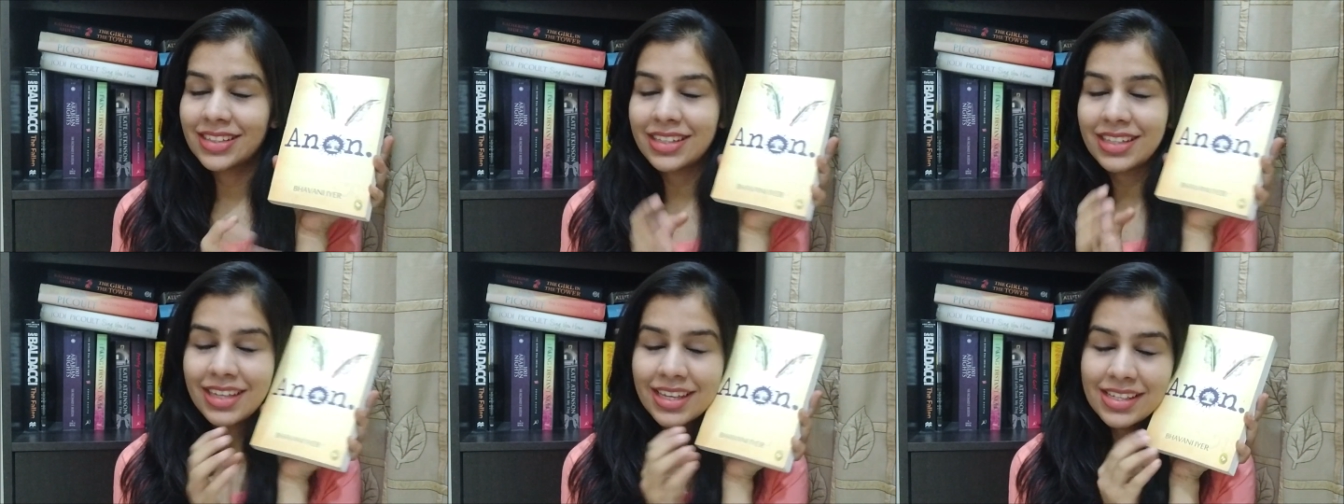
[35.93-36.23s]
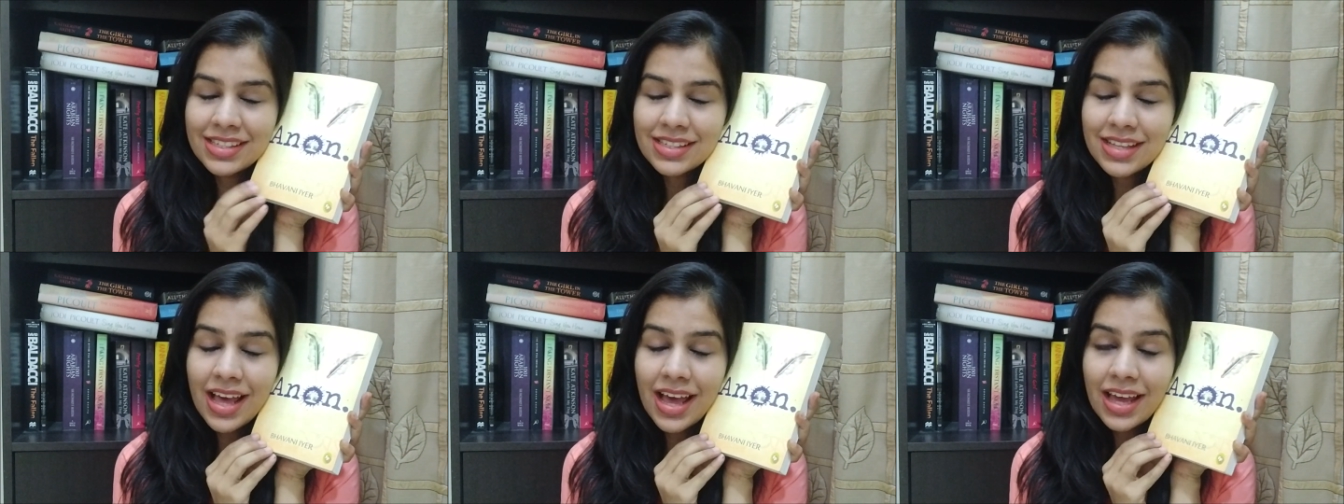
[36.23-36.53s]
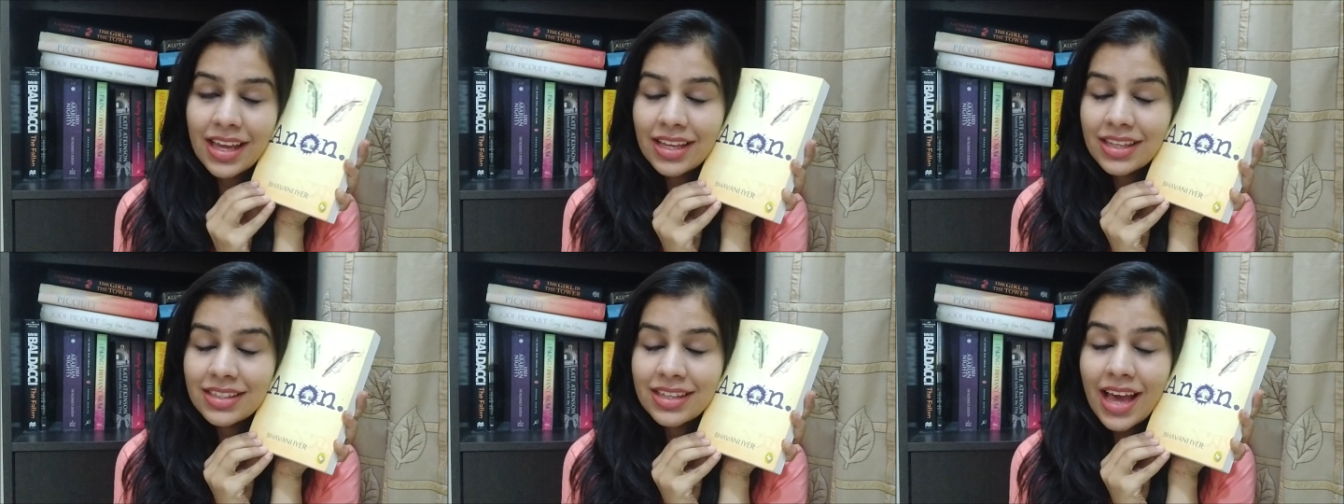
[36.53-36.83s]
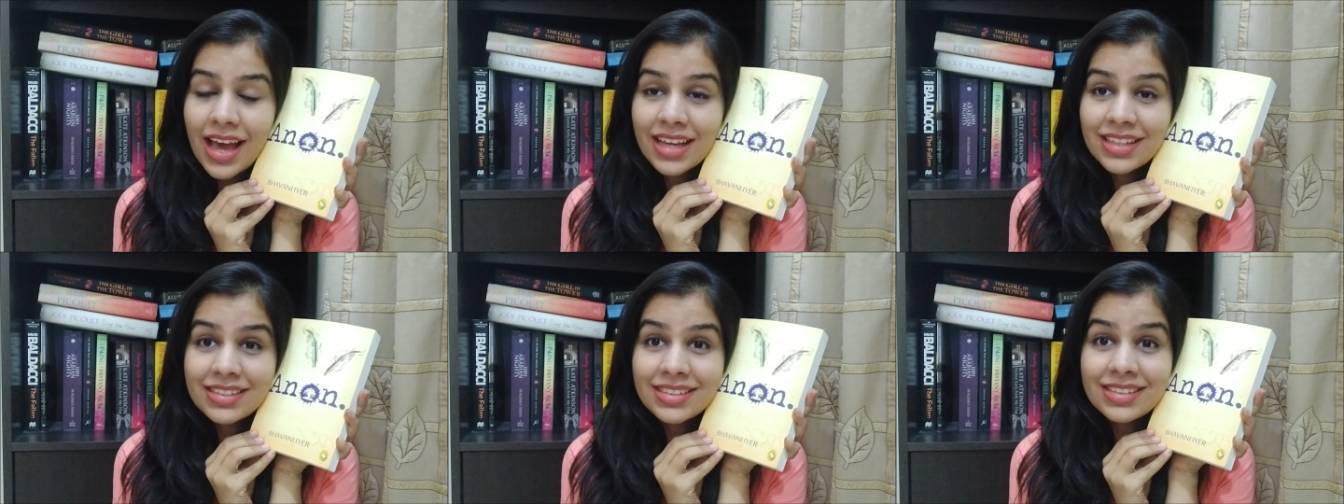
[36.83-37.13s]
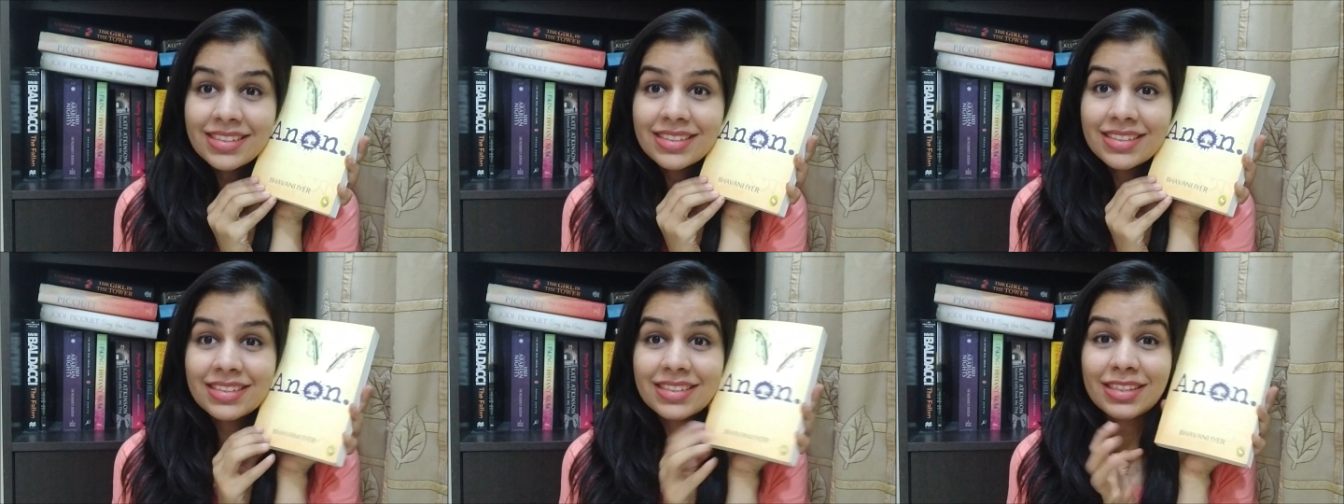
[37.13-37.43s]
Yes, I
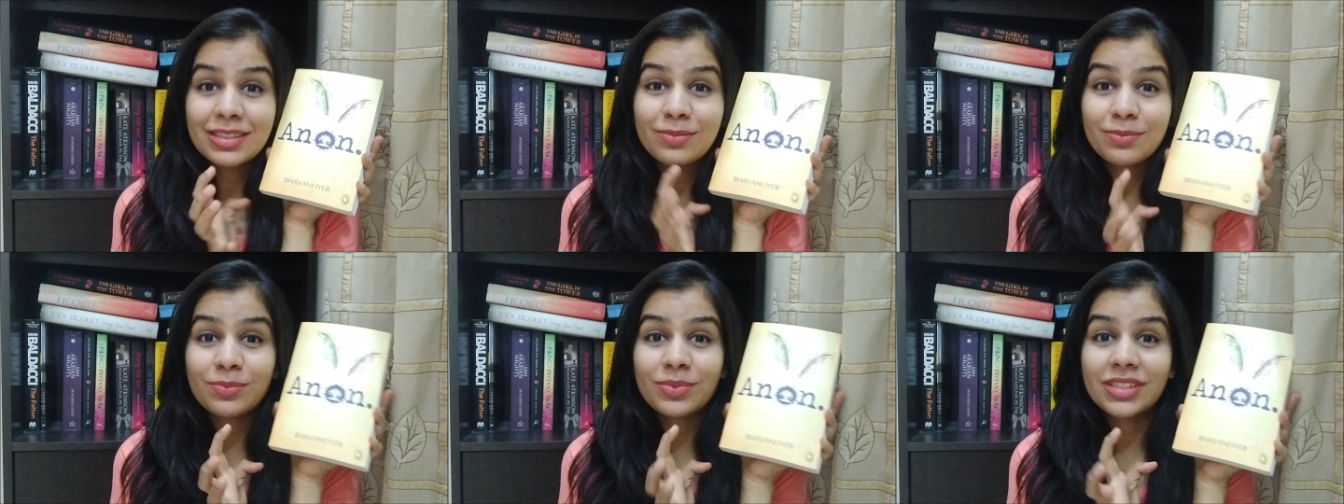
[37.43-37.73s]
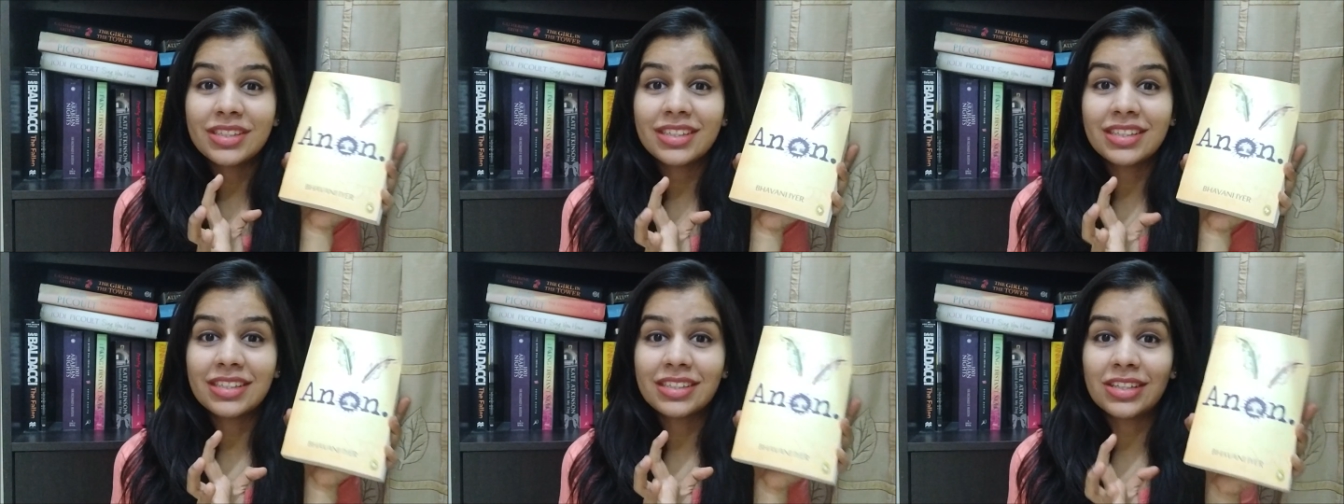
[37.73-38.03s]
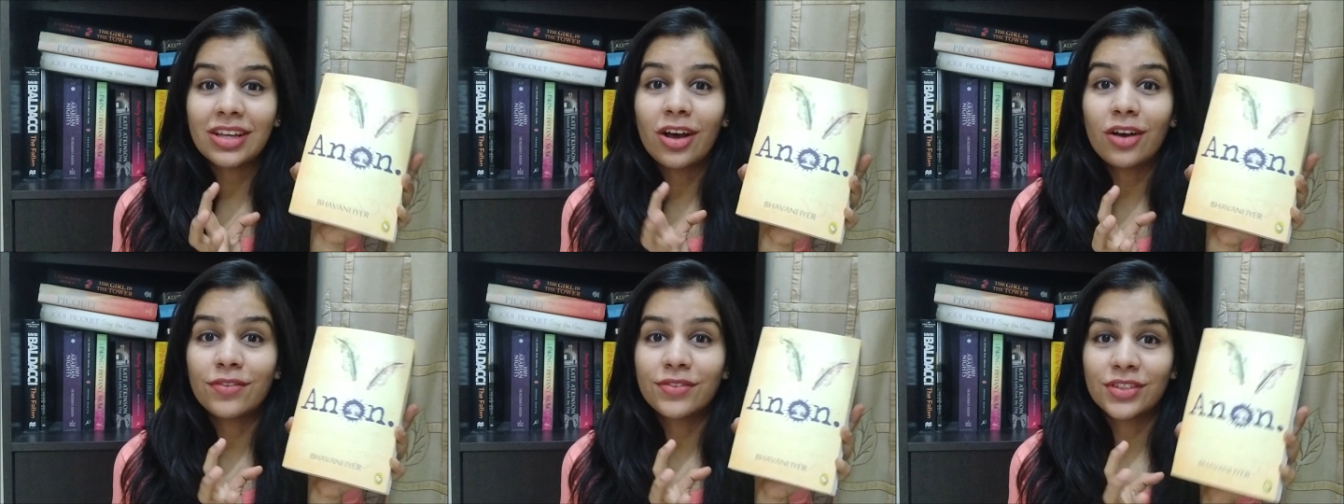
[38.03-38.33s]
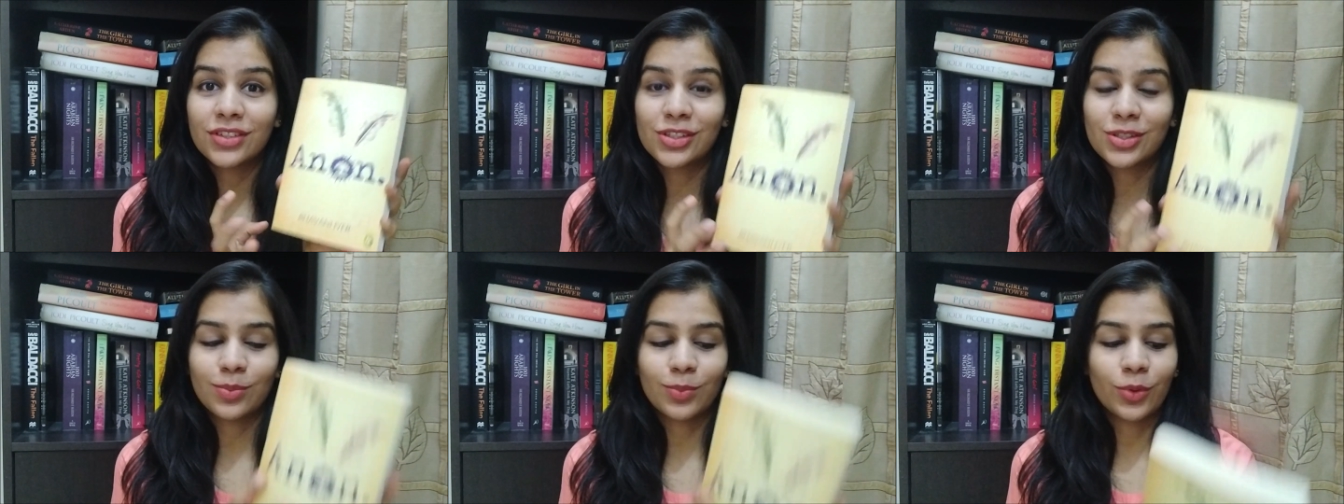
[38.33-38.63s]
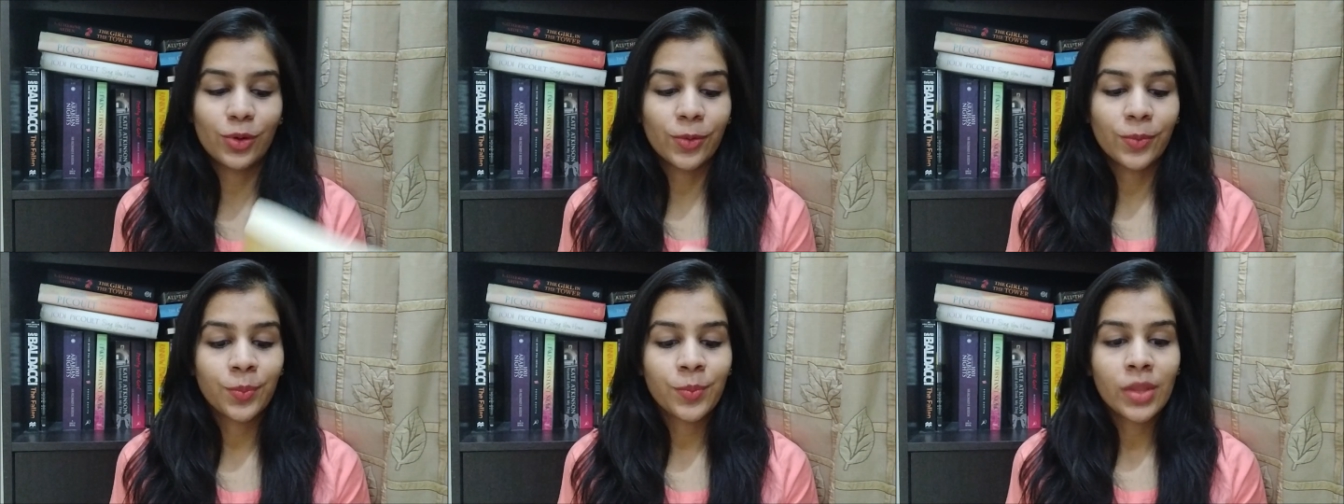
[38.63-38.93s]
just simply love this
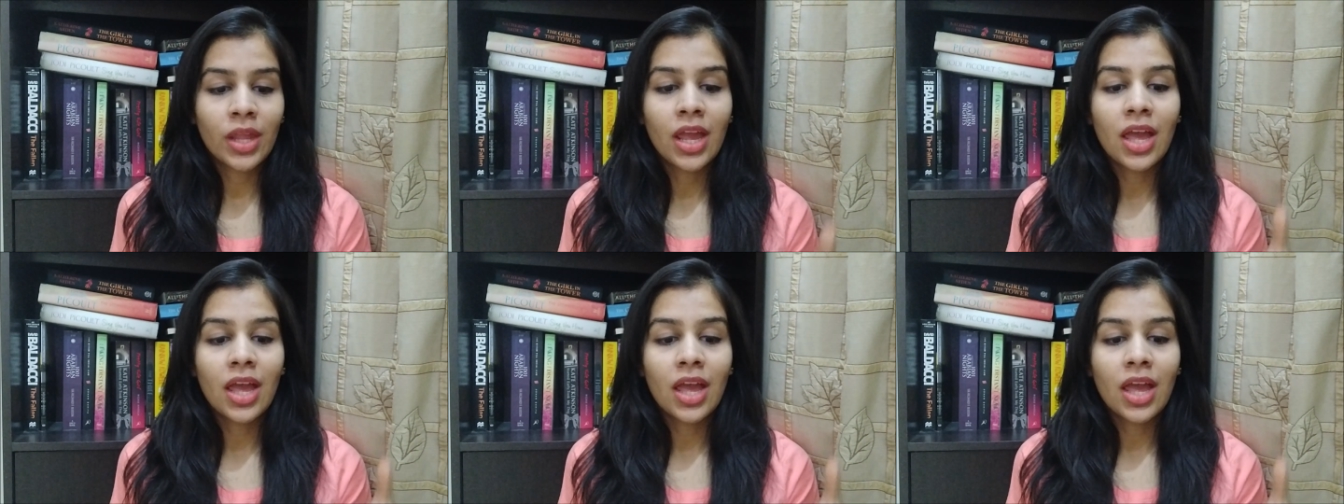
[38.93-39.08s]
book.